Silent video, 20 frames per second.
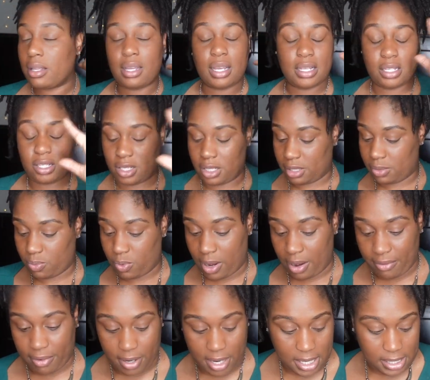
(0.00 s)
It's just
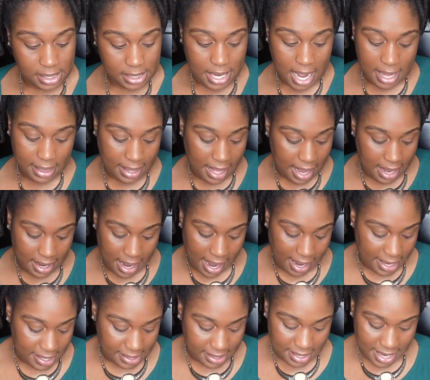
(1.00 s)
whatever. It's not that,
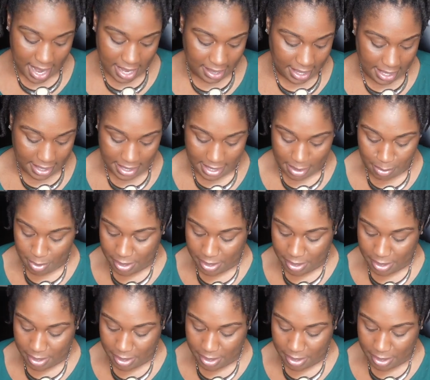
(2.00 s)
like, it's not that deep.